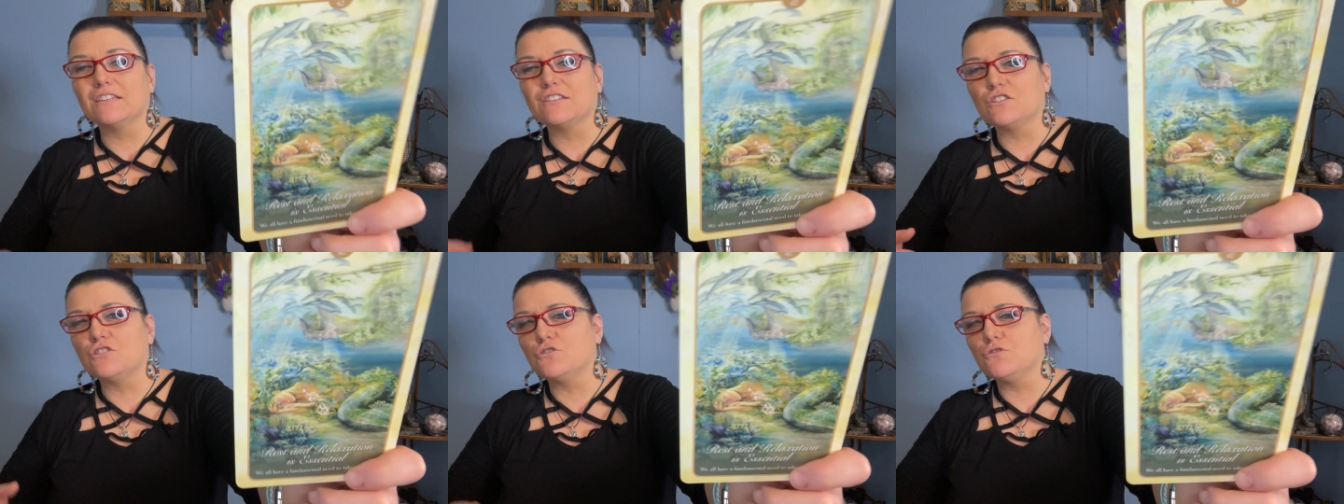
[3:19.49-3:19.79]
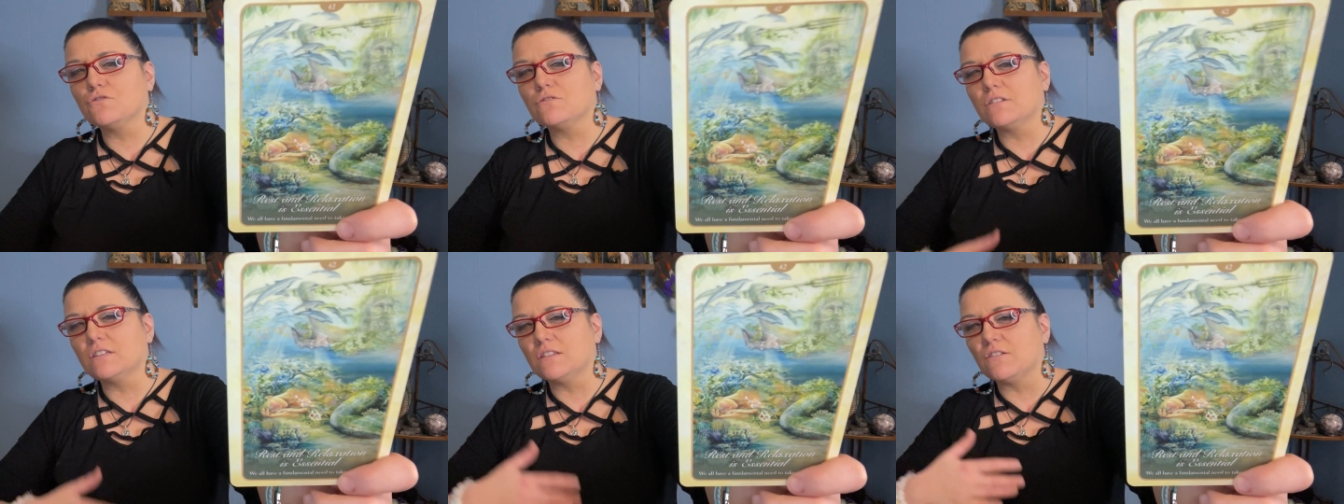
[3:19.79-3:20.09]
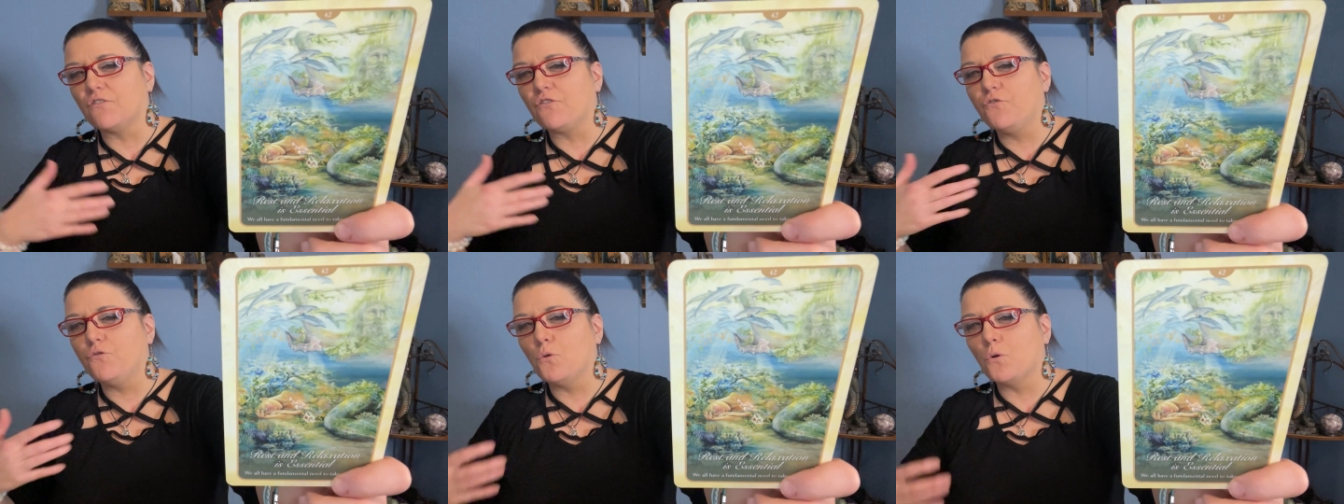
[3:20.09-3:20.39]
this is usually
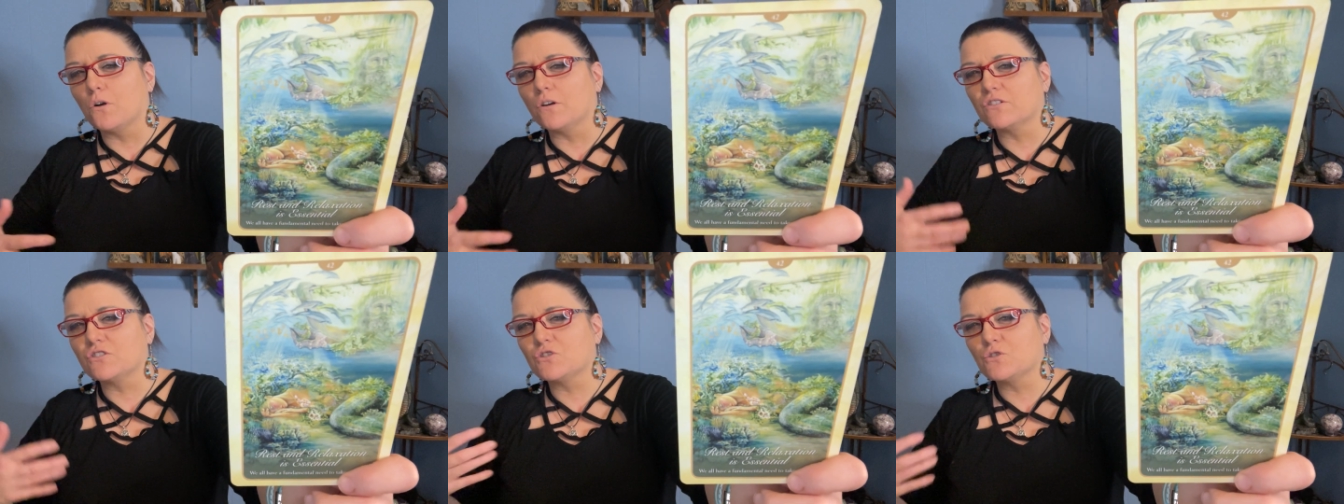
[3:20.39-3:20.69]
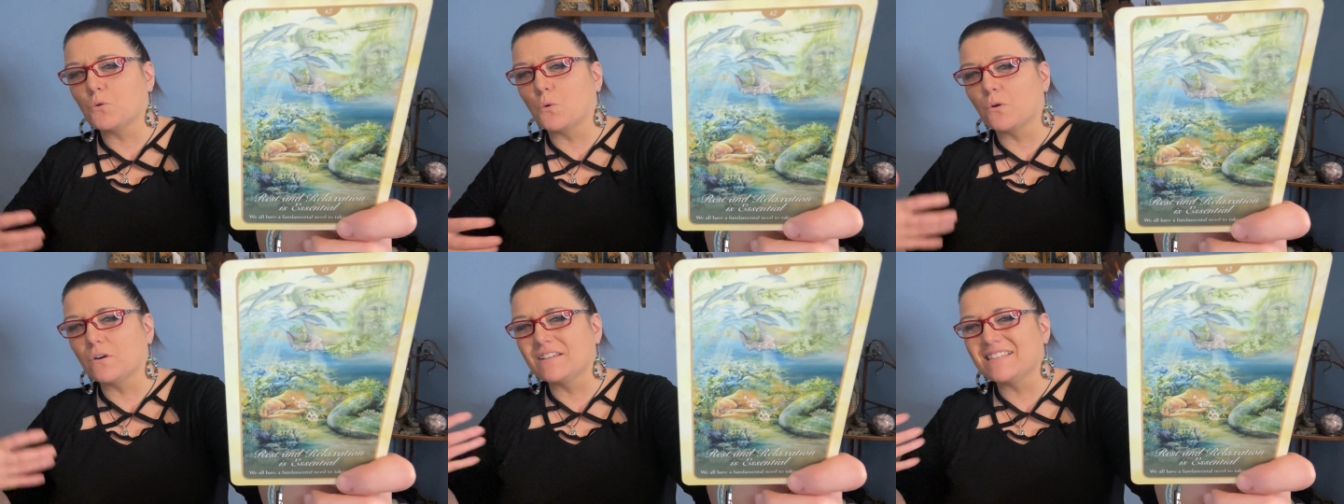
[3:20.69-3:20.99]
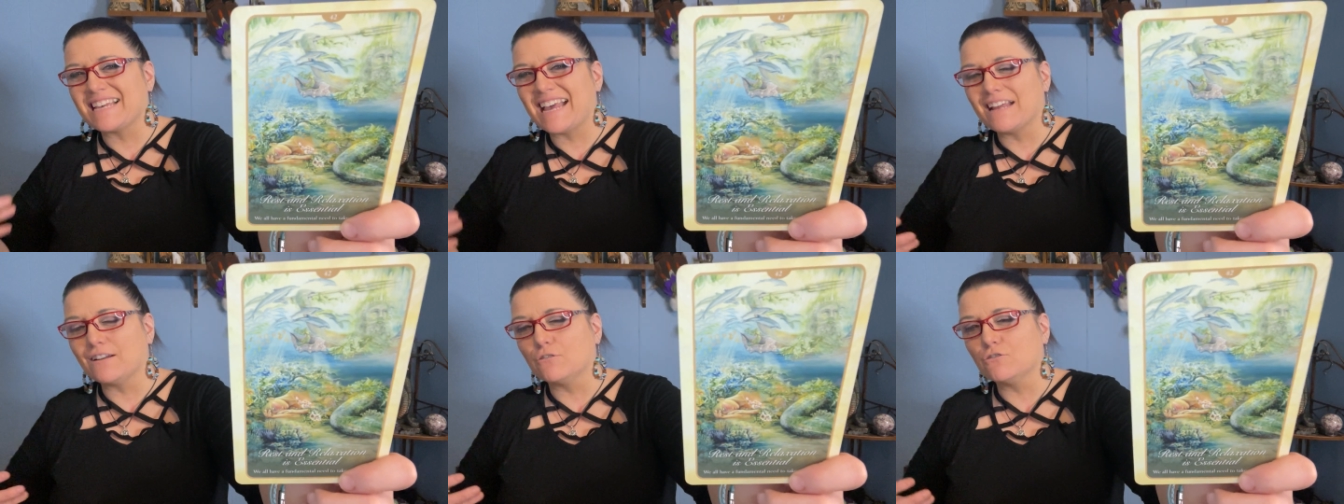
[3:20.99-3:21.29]
the four
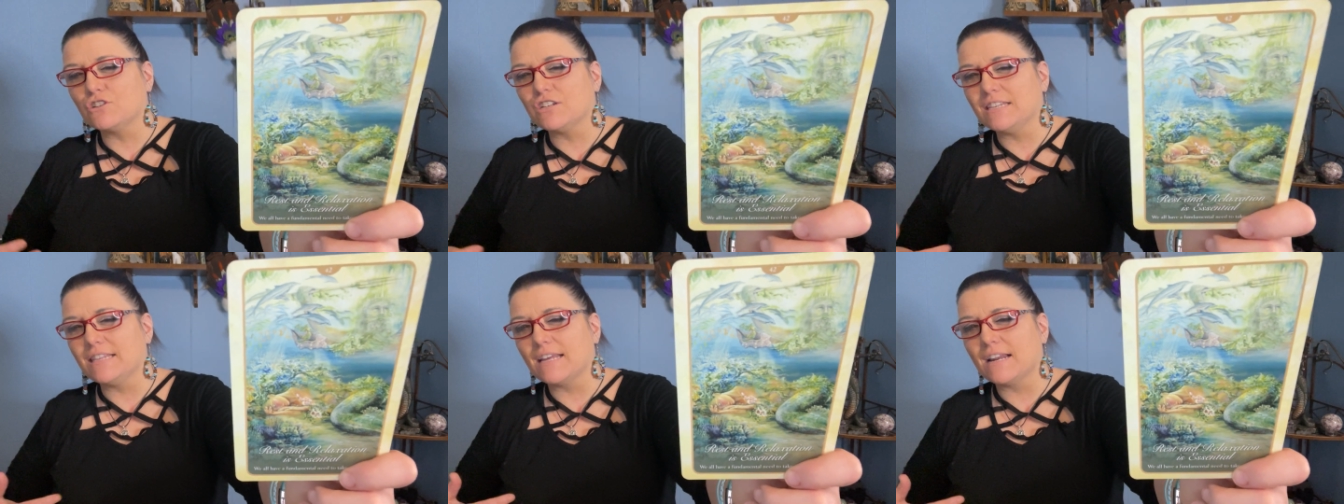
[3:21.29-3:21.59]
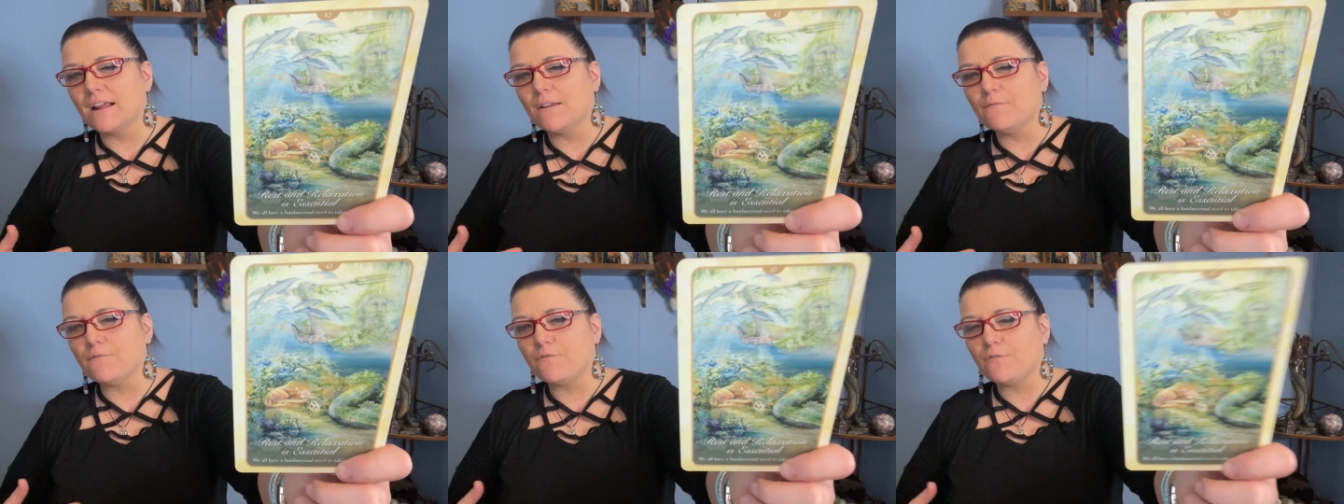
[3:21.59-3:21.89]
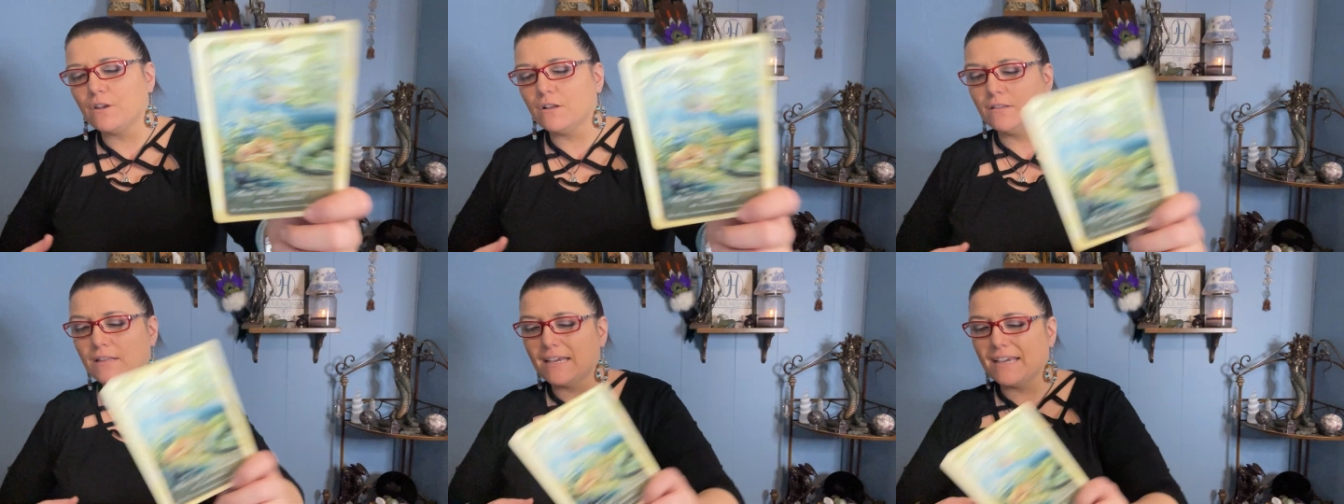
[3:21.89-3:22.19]
swords energy that I'm
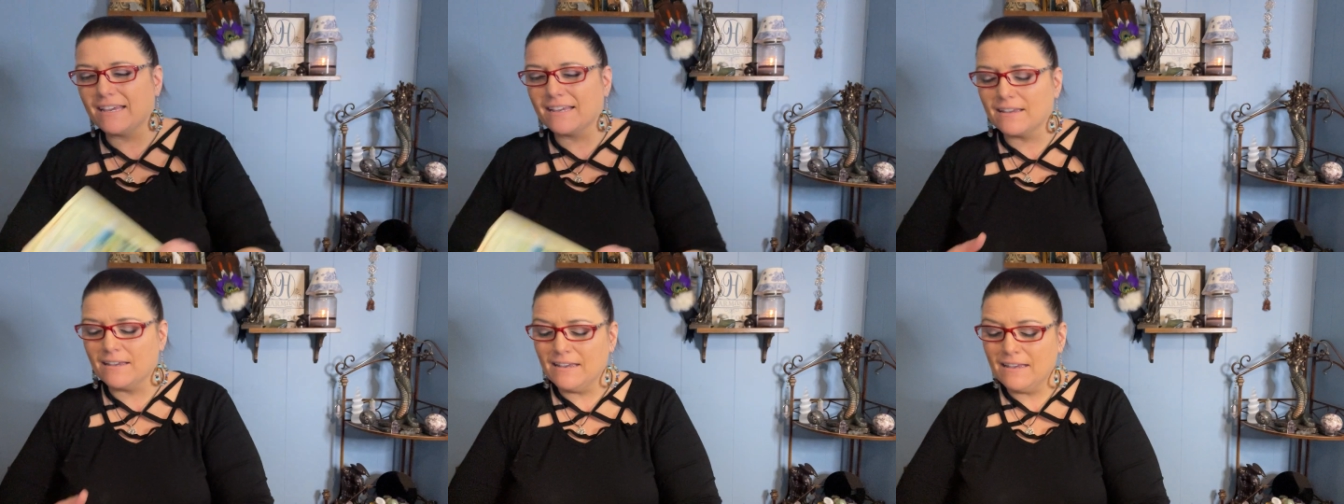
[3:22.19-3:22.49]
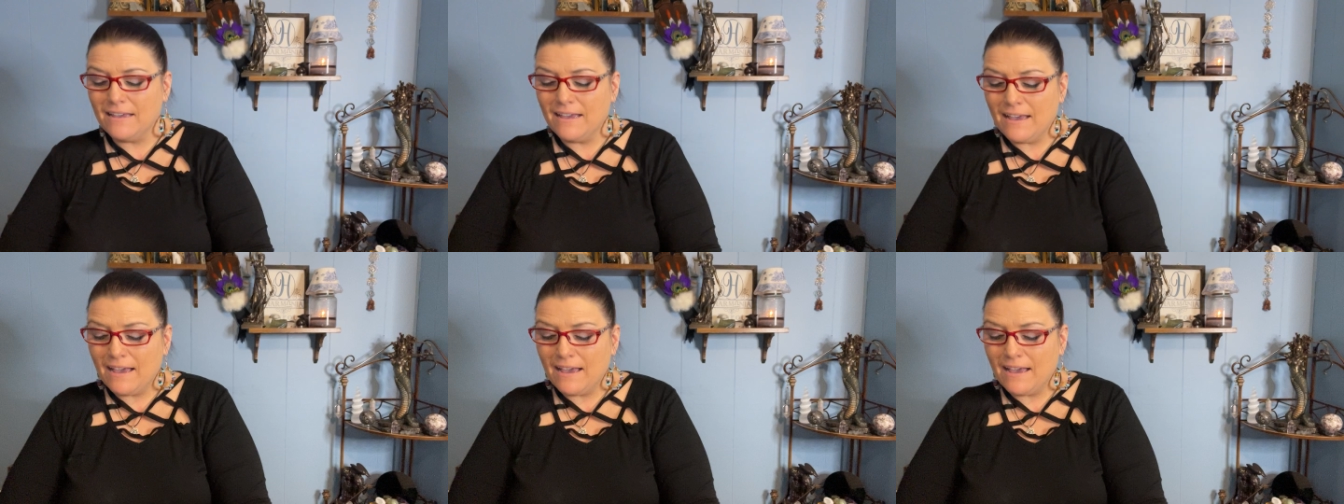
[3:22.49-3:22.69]
feeling.